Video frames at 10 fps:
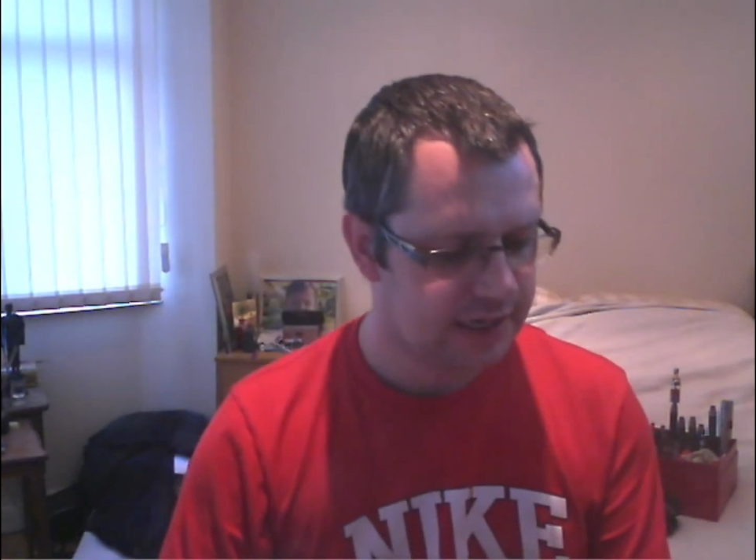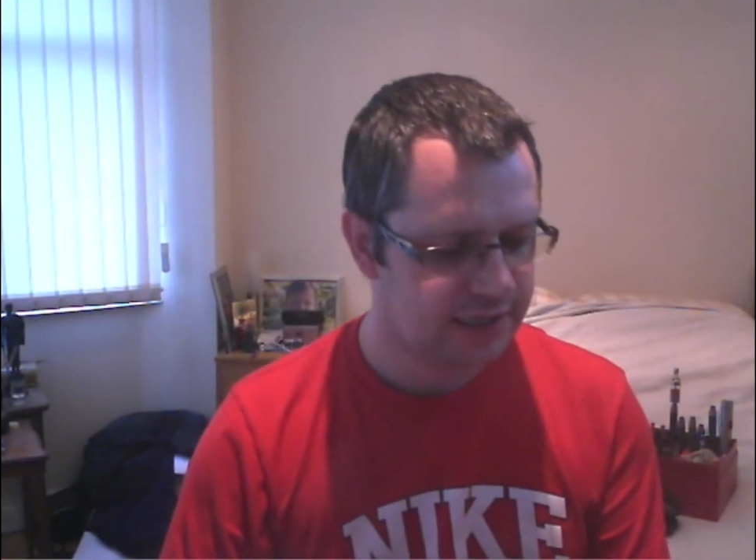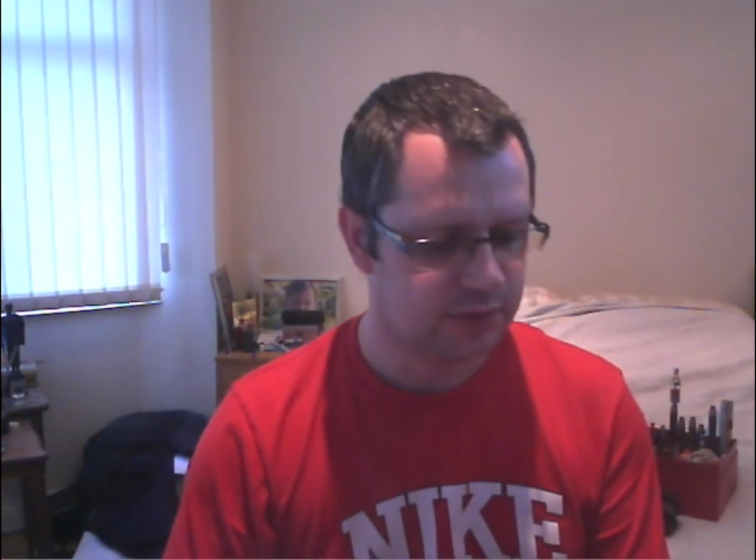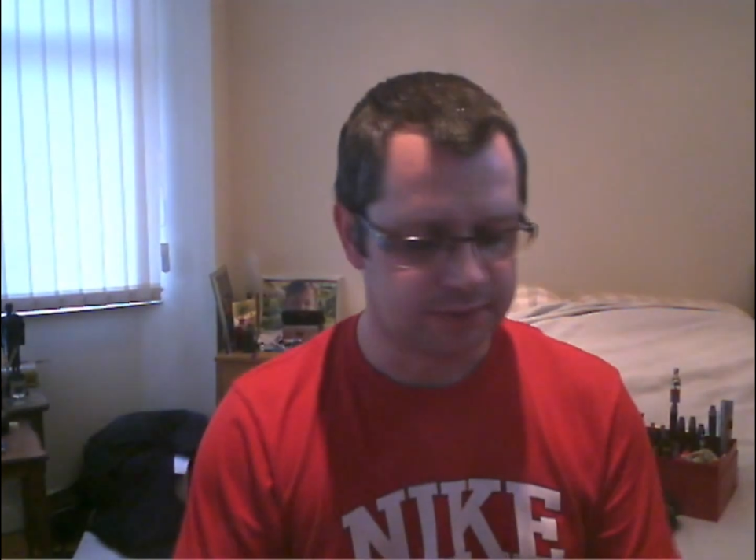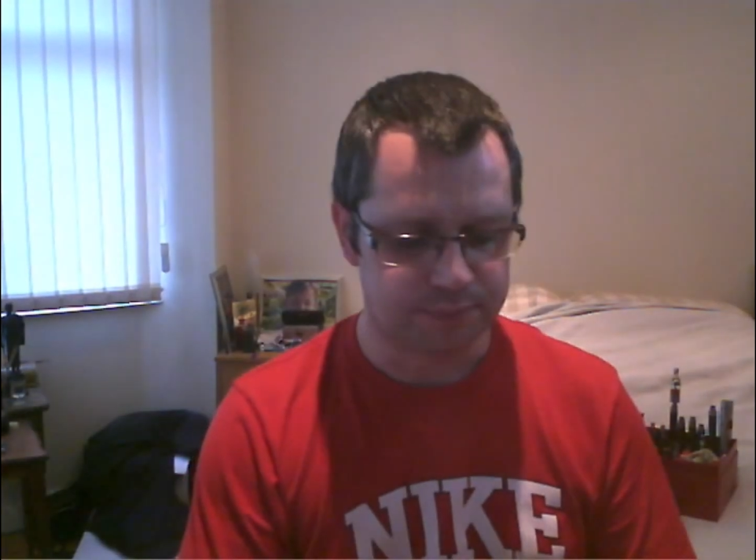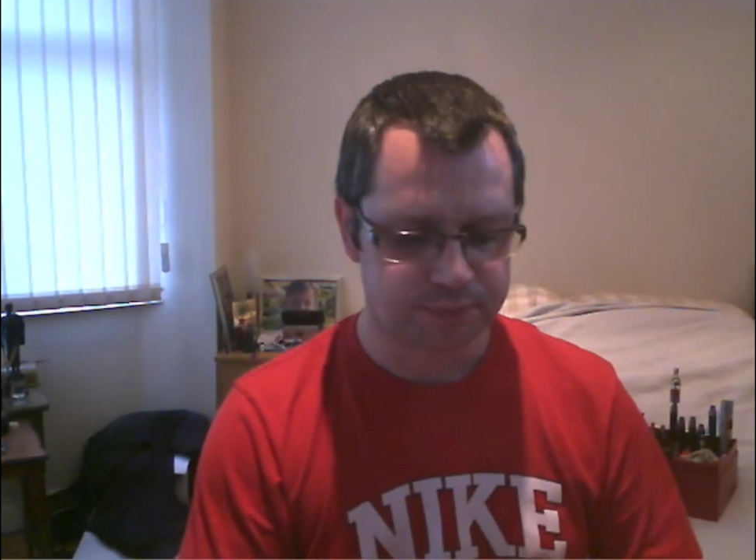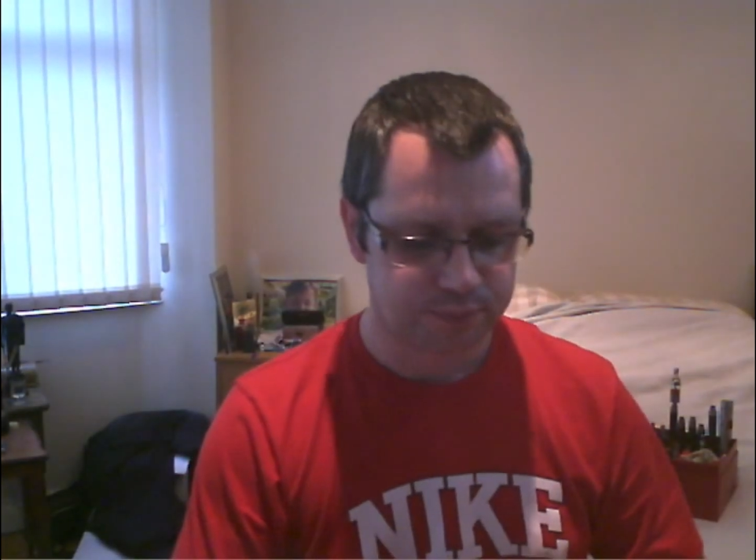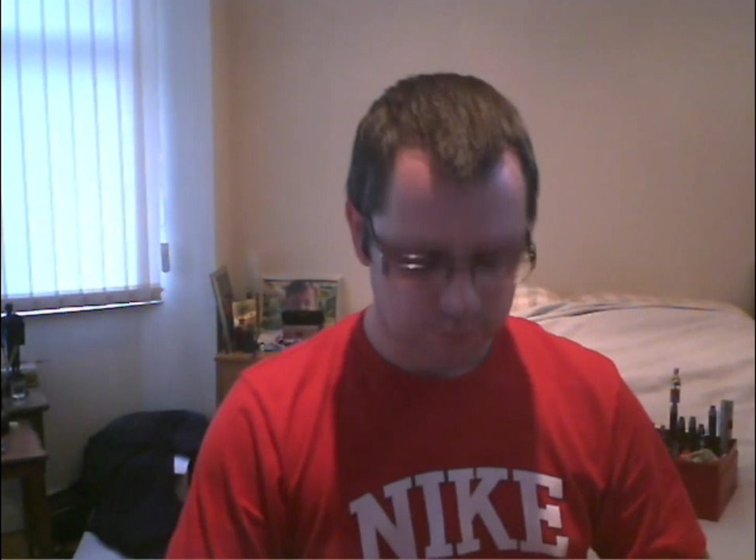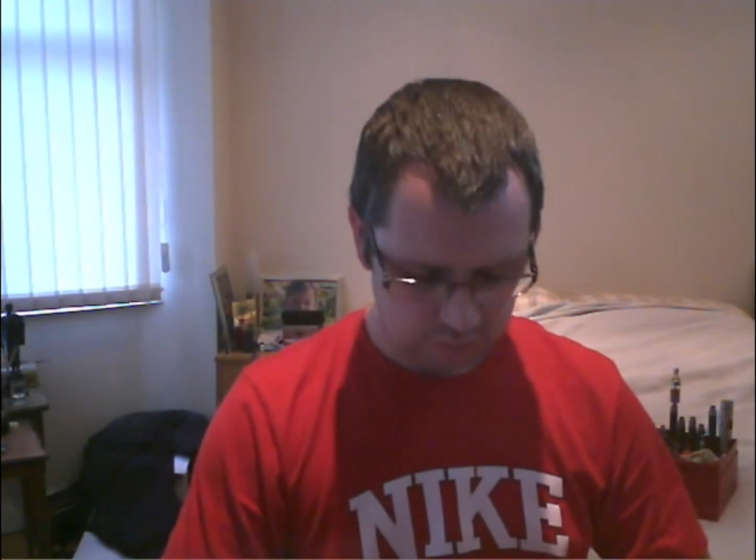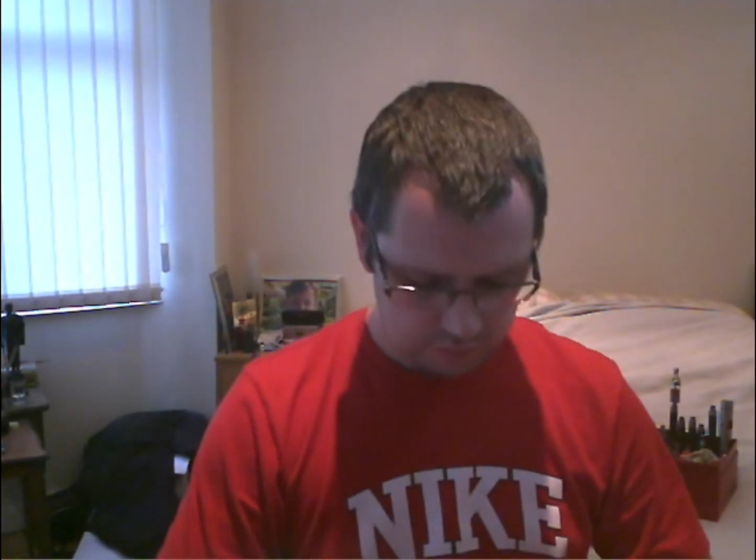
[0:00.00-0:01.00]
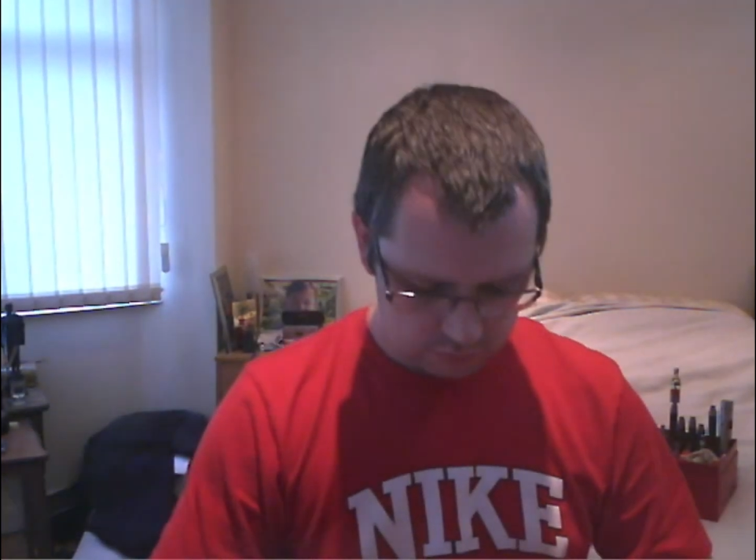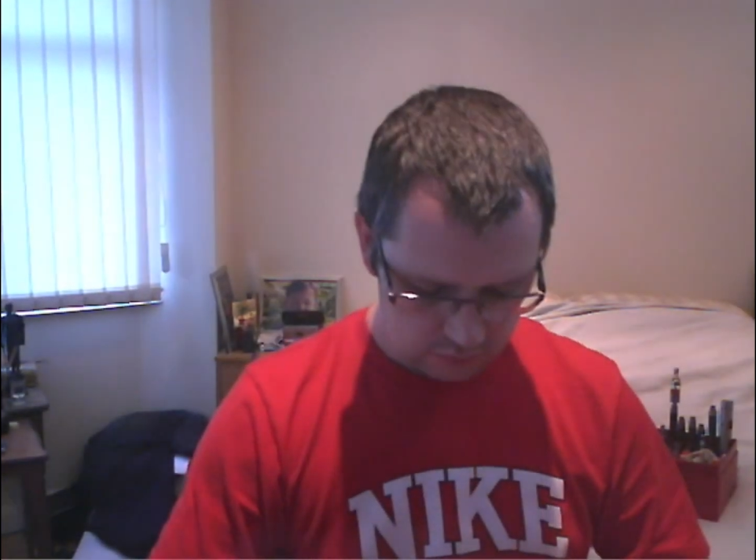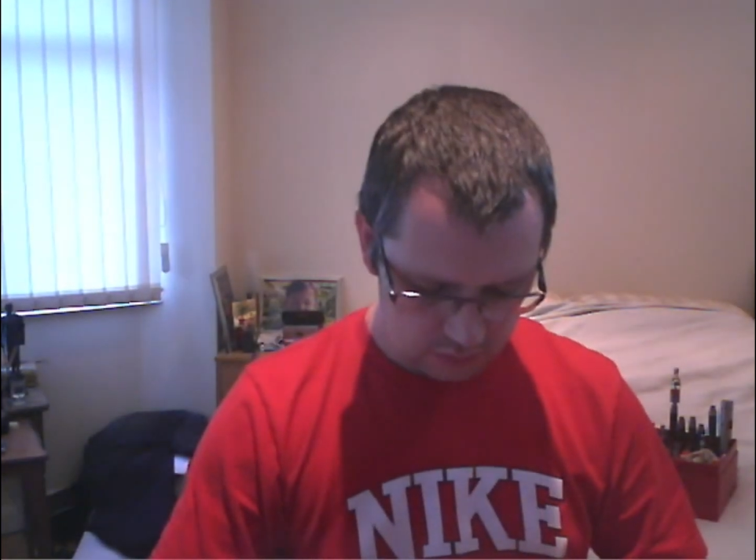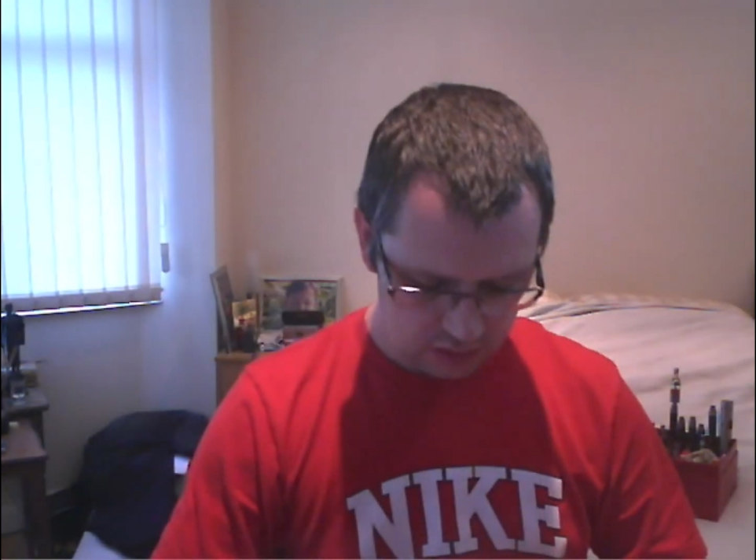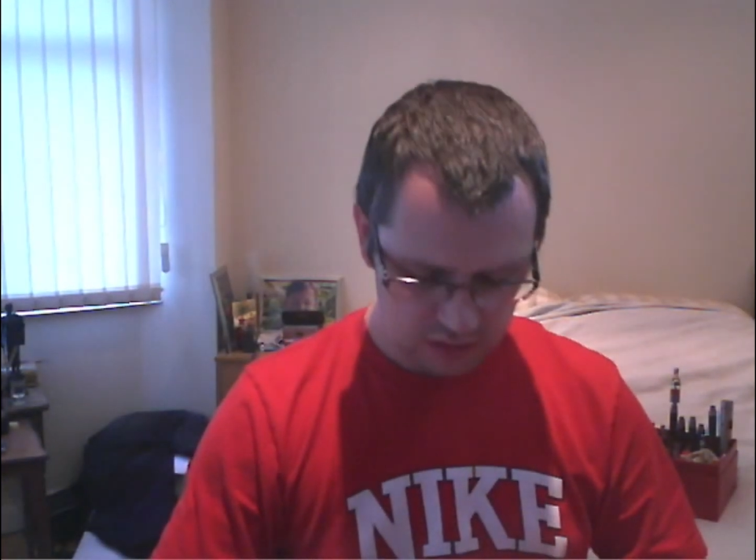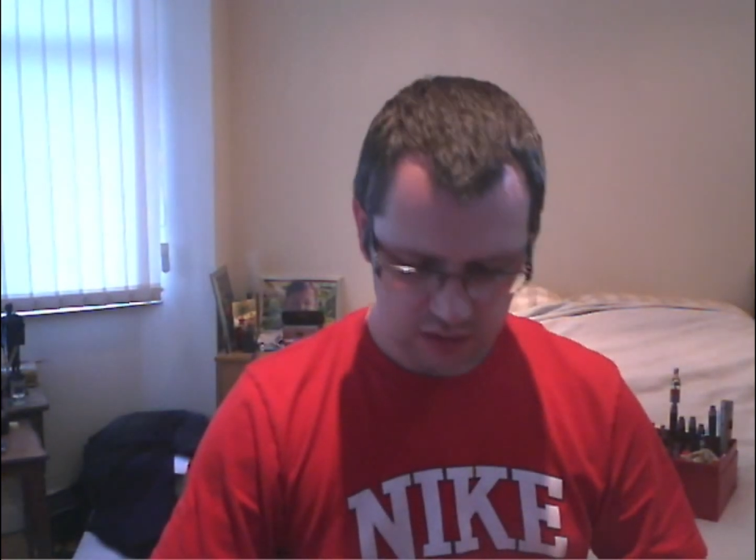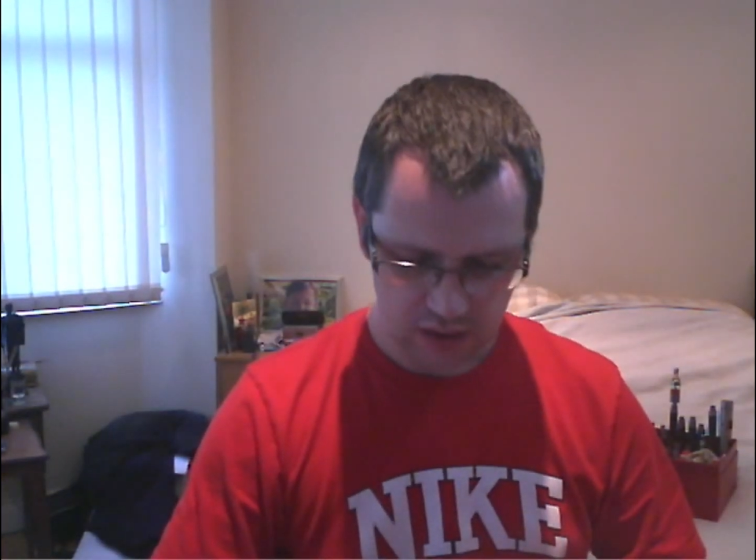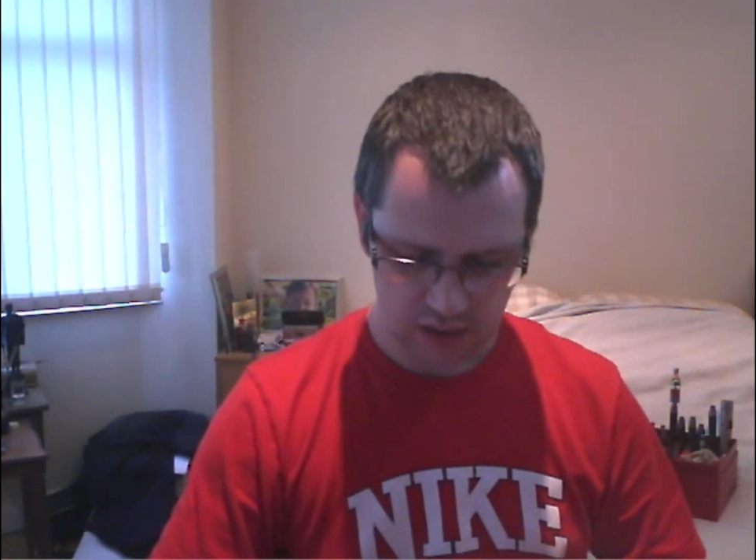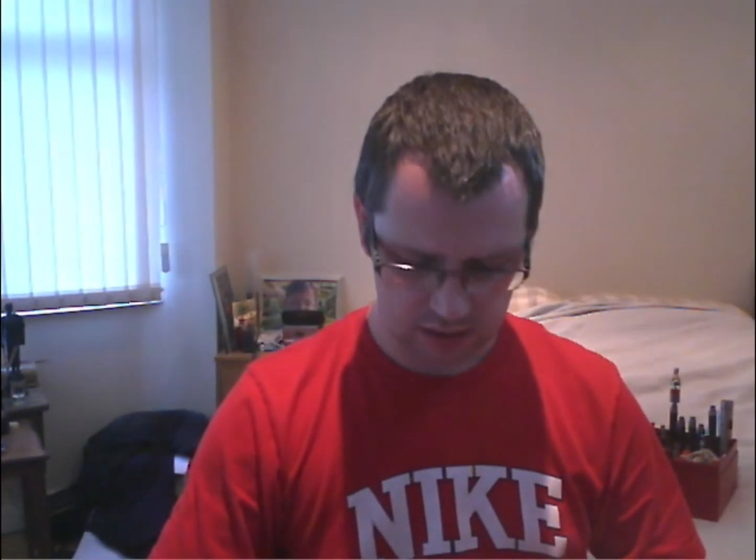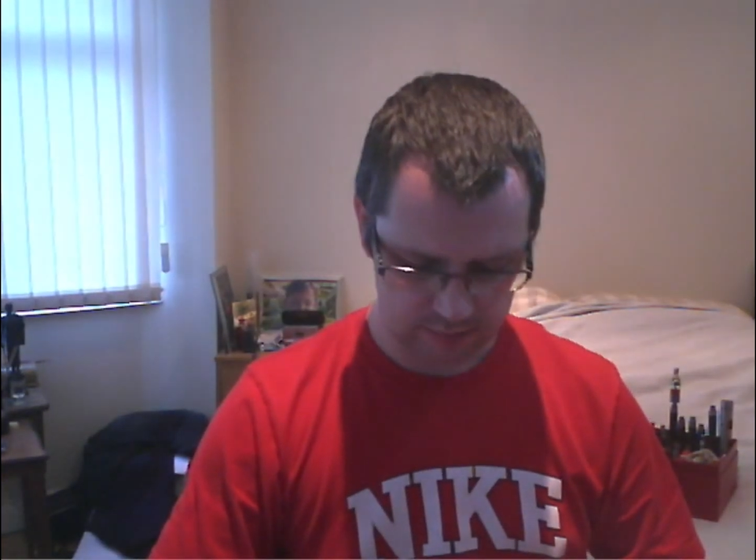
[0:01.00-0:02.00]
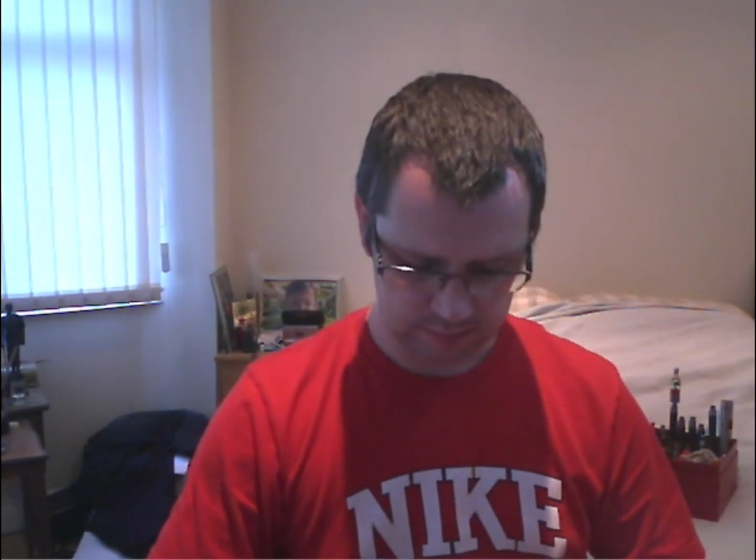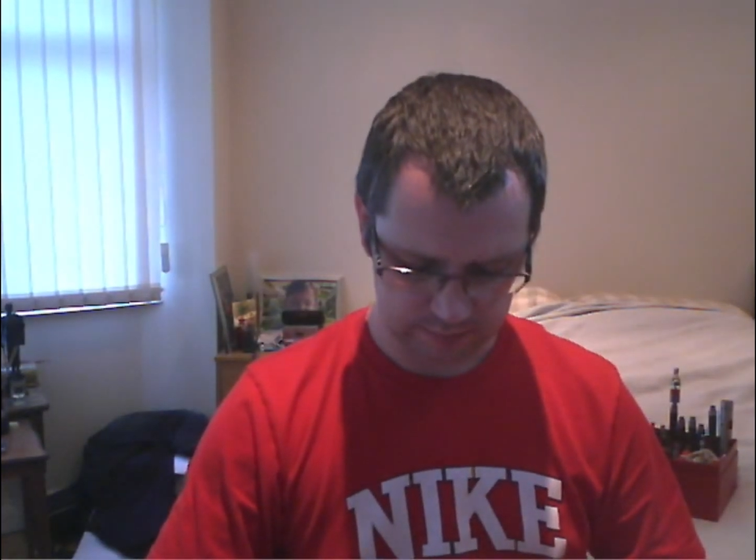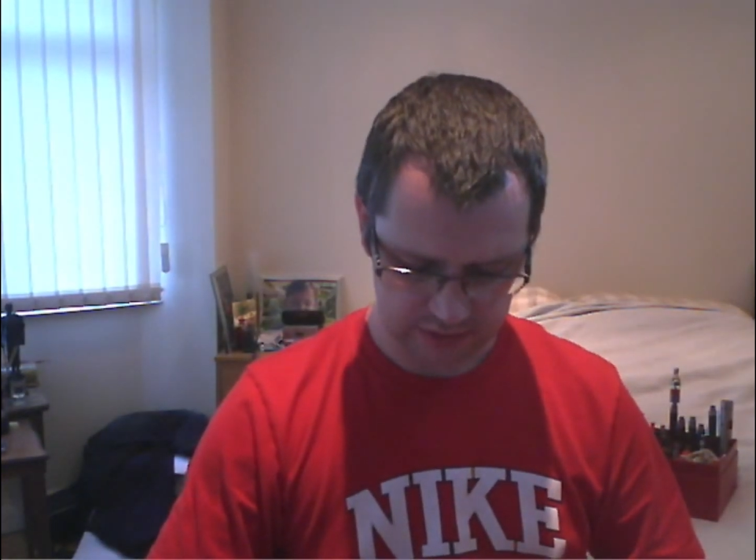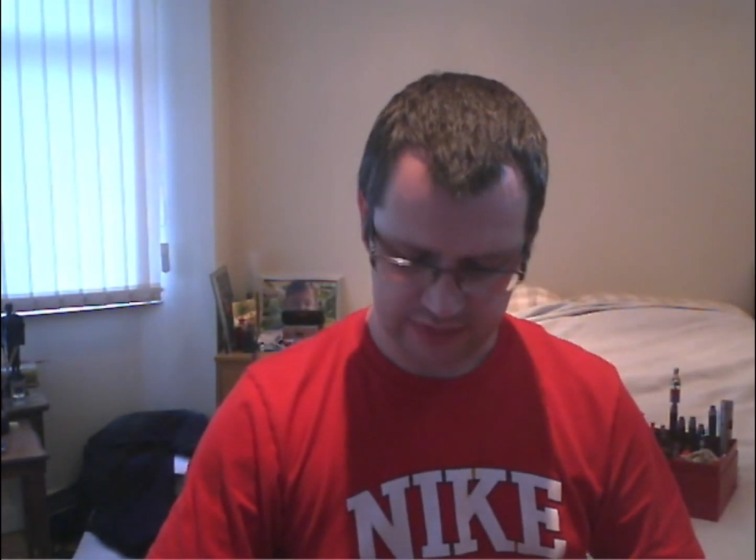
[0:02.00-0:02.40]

Anyway, and